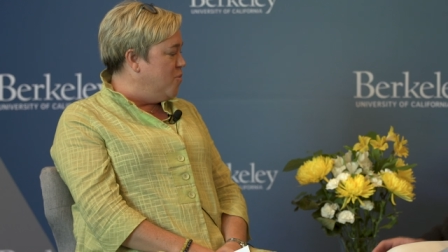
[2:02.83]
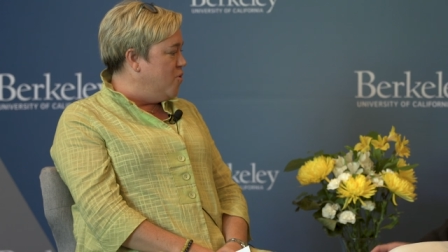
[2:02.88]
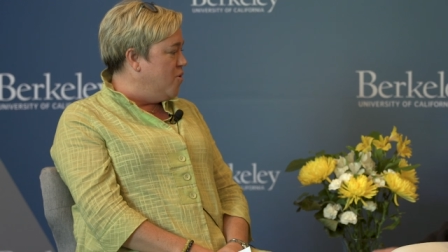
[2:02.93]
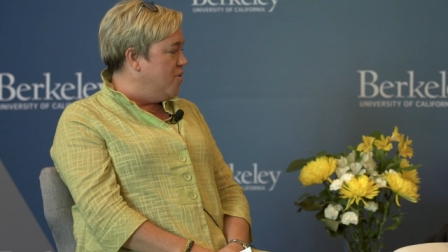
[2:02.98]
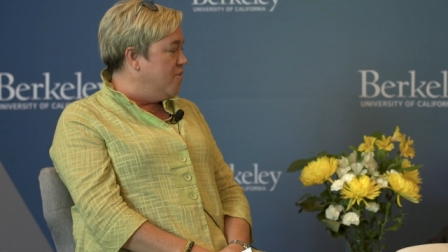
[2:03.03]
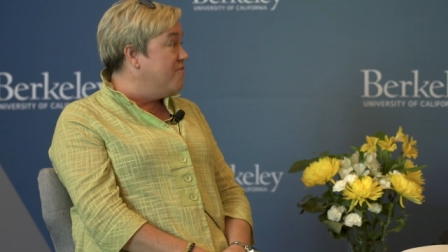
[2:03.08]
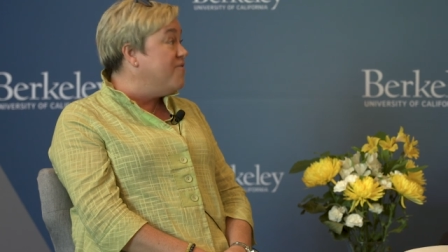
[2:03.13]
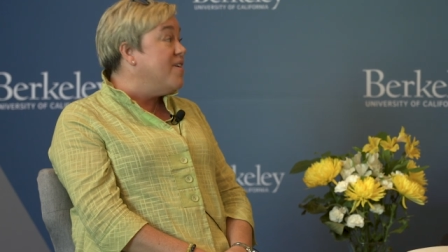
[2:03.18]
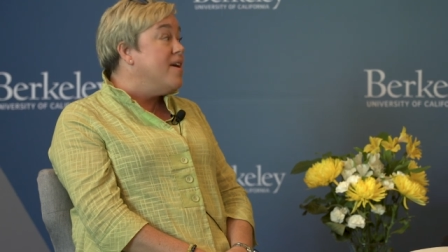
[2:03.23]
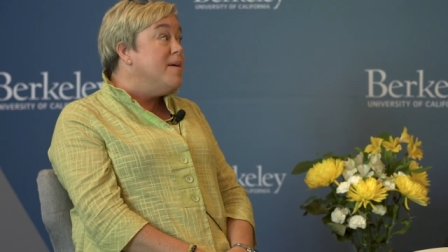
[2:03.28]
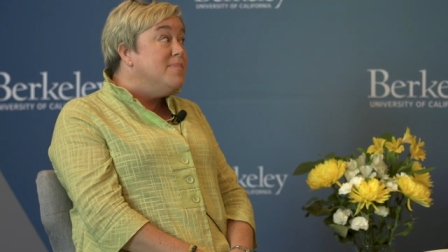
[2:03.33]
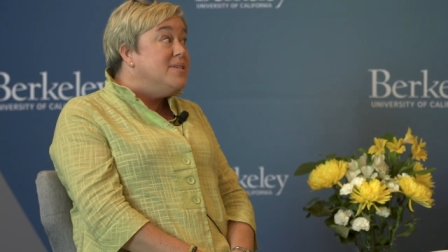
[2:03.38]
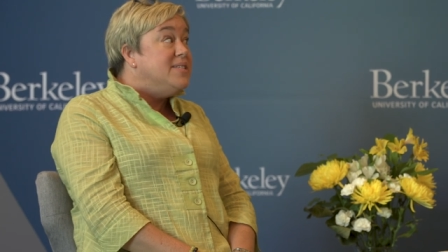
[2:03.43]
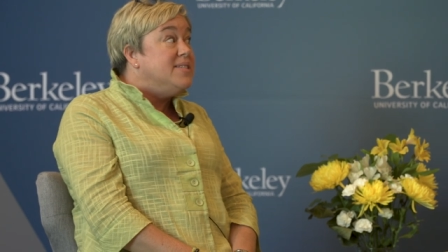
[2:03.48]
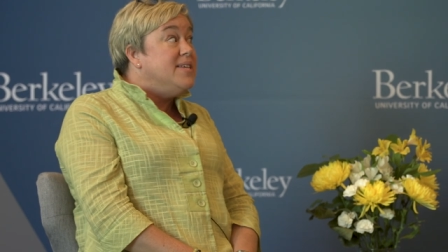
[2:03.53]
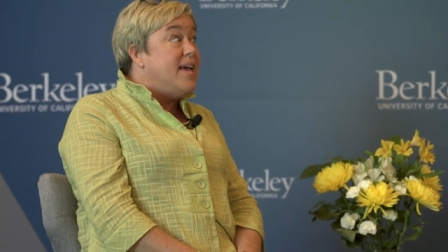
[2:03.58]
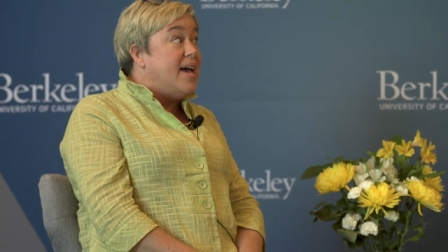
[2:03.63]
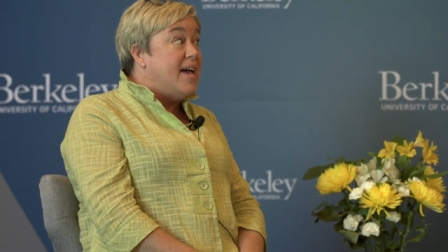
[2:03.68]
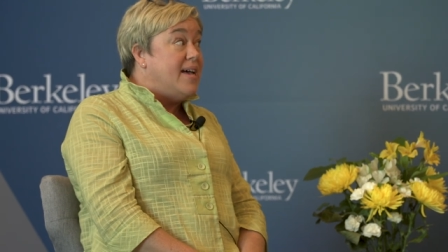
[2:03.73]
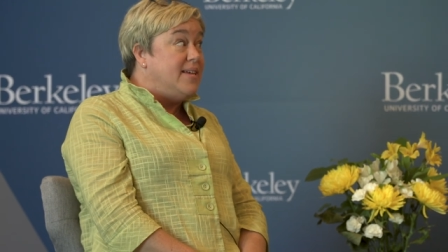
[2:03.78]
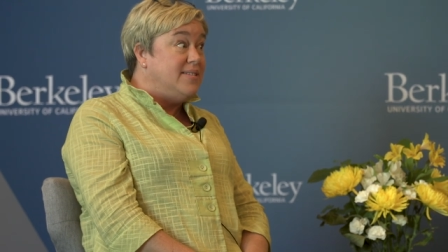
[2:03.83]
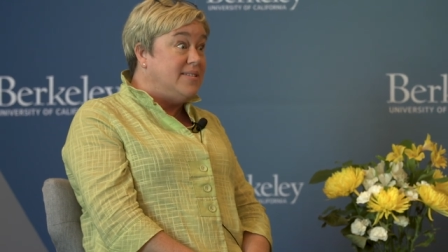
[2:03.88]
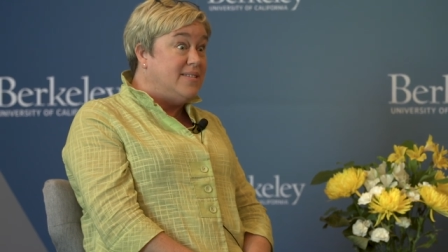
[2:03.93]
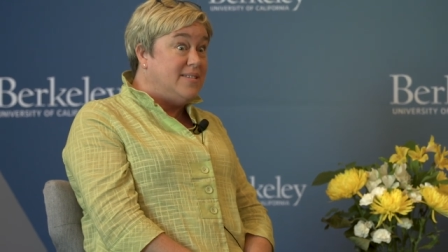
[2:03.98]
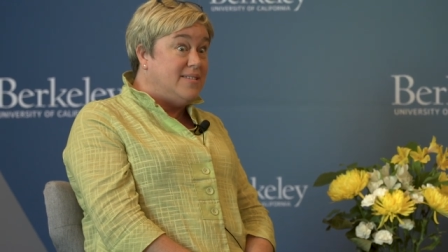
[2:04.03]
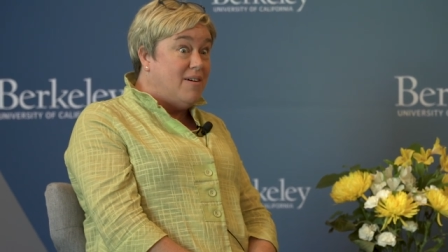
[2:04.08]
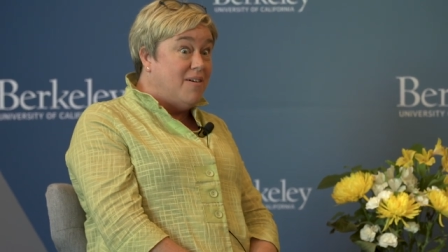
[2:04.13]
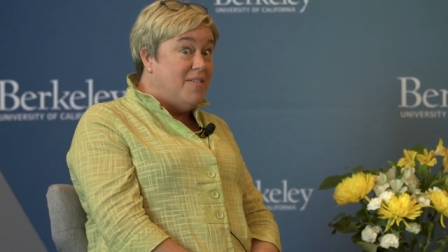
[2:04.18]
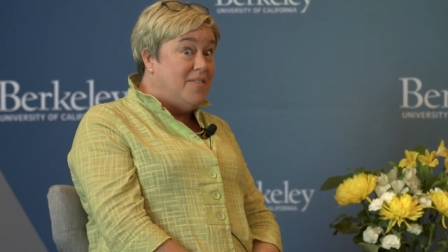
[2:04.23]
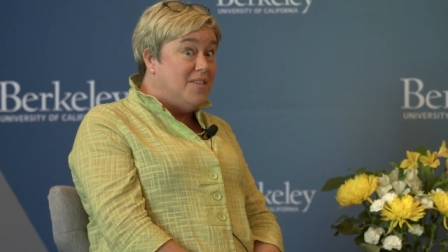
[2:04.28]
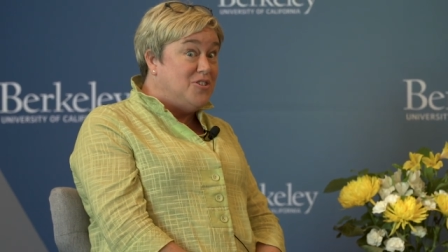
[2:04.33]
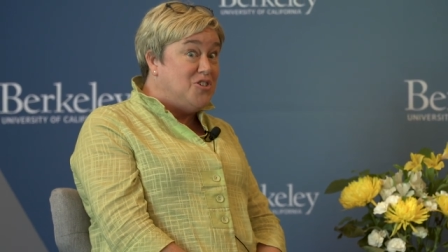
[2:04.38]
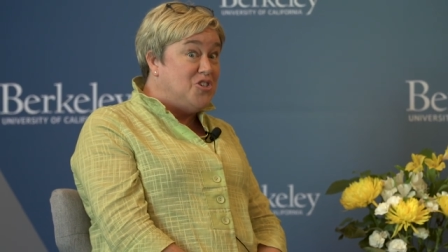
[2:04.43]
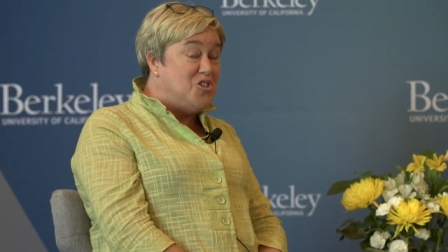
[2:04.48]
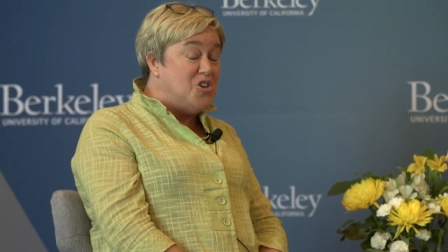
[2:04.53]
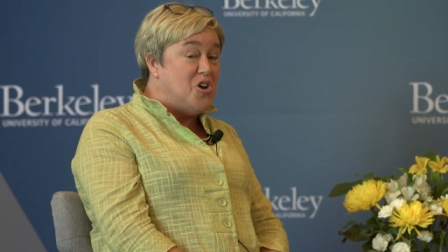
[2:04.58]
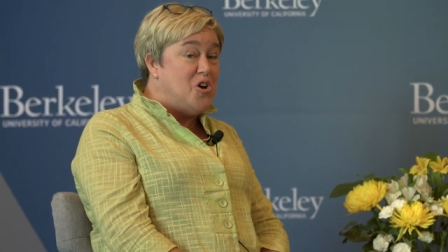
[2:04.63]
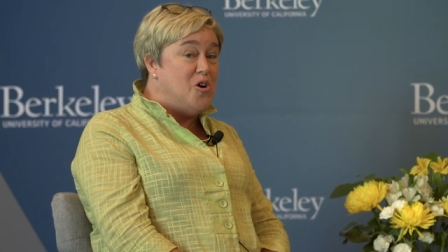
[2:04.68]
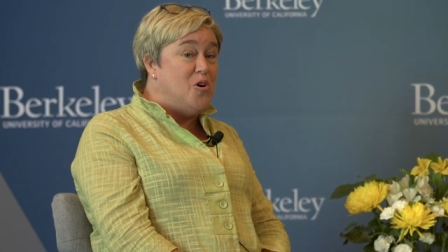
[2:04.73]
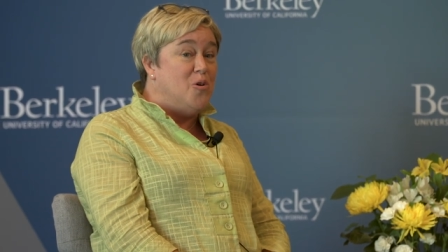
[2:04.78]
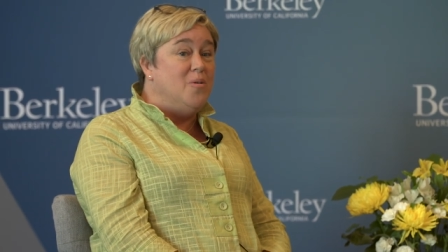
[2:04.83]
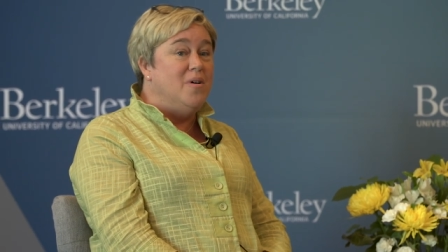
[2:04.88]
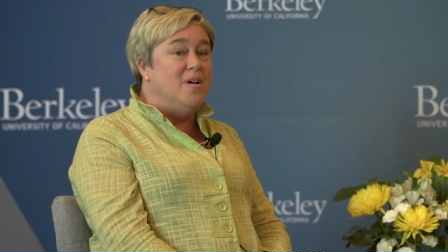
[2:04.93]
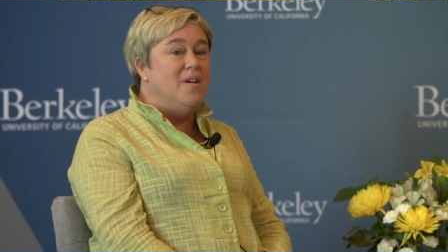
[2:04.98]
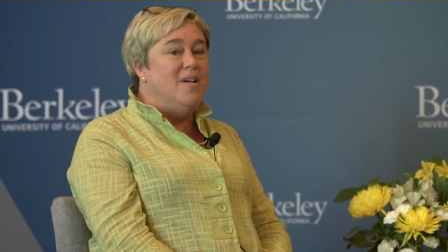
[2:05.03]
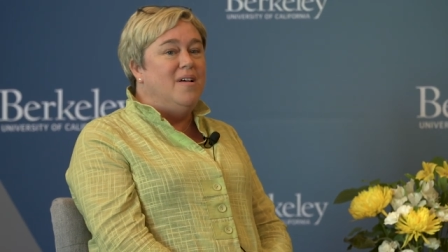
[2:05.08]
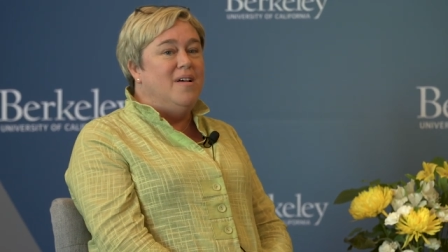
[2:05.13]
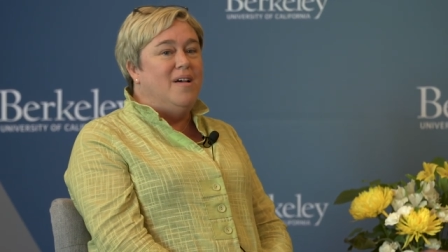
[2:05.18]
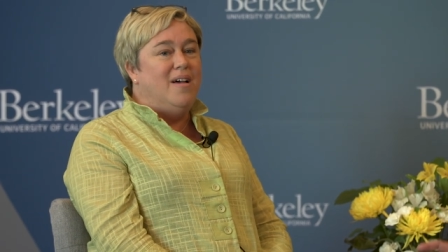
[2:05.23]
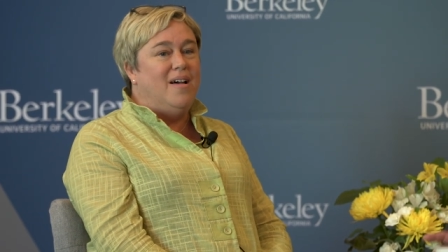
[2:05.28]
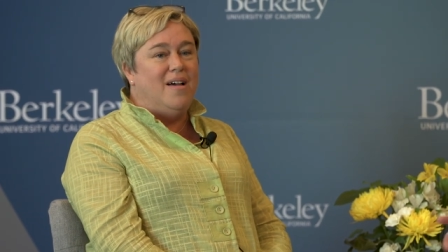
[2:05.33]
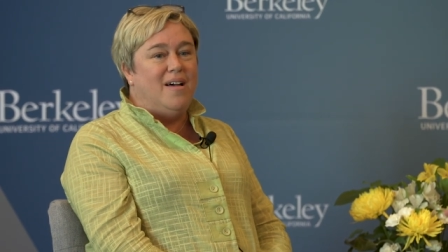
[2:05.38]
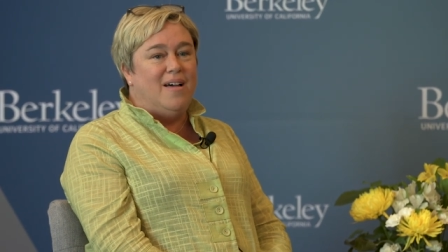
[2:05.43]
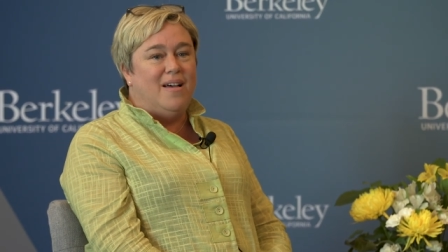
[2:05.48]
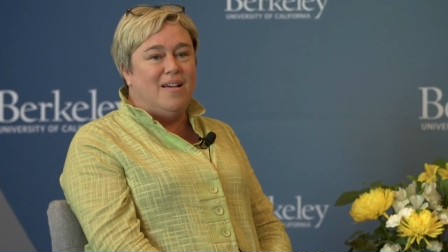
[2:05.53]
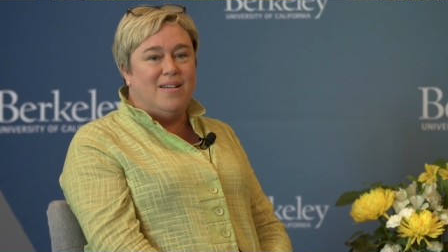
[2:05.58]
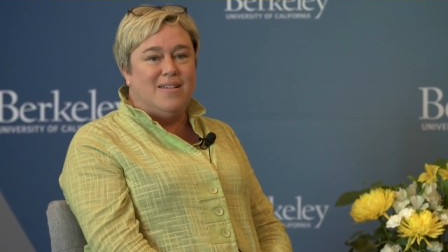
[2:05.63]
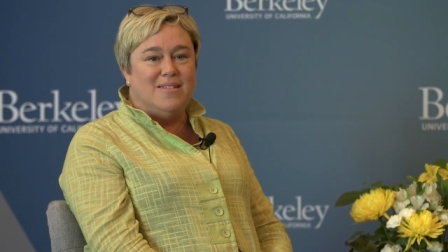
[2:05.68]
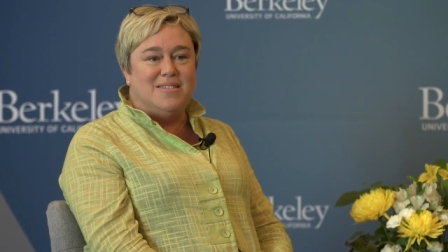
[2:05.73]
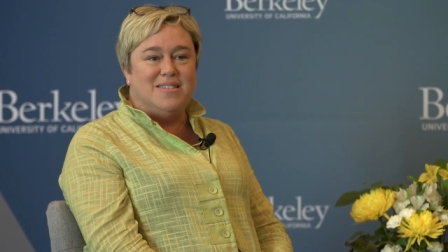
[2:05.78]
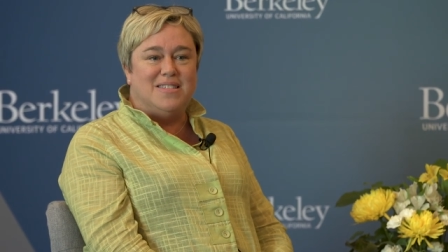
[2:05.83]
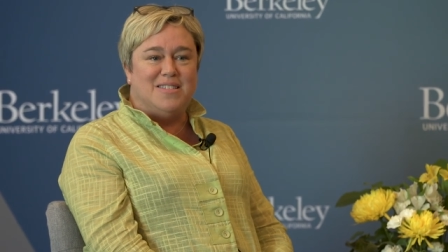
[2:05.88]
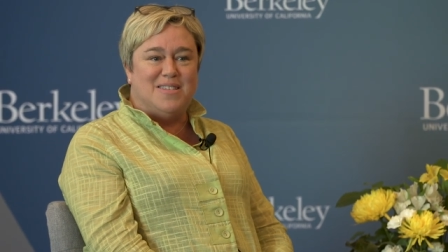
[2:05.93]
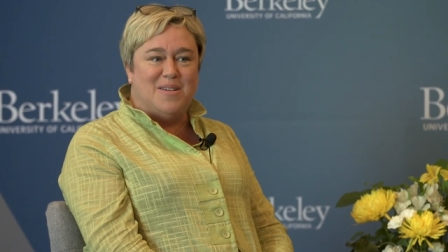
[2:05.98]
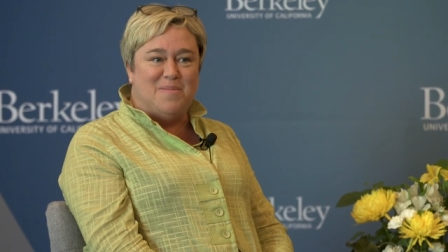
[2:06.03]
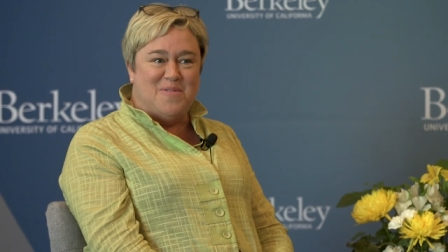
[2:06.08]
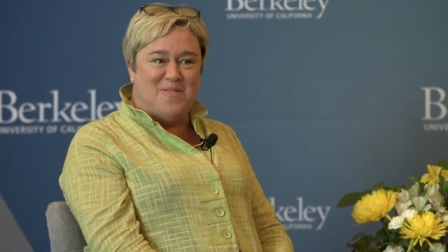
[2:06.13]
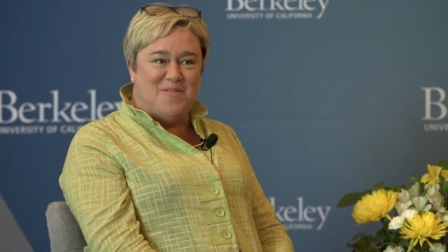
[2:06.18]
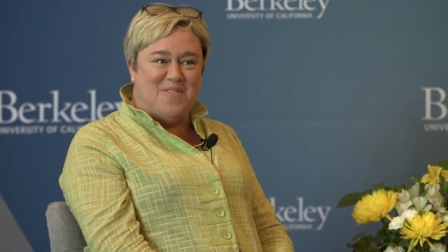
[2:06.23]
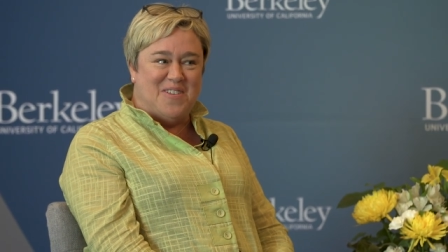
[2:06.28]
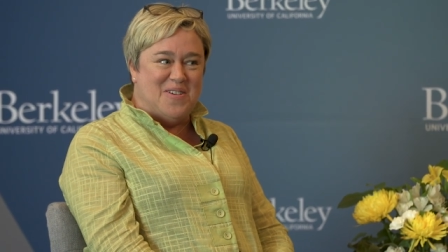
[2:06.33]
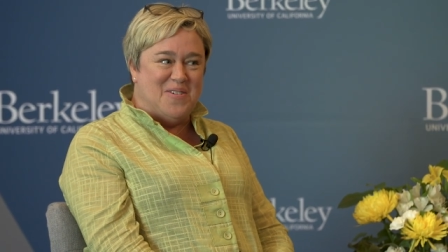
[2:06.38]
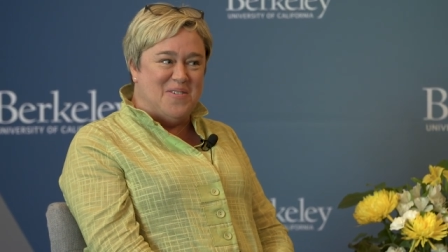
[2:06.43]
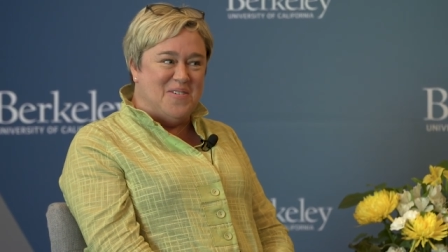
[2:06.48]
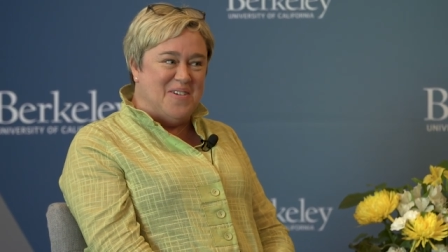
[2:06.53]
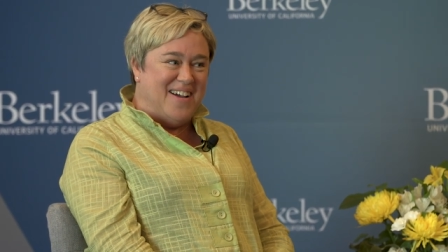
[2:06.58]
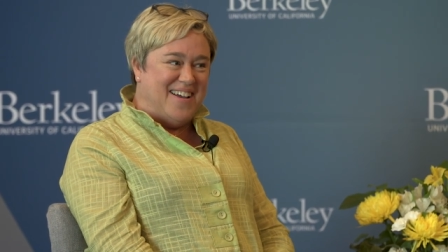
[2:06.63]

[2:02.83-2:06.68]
more famous guests on the show, uh, some of you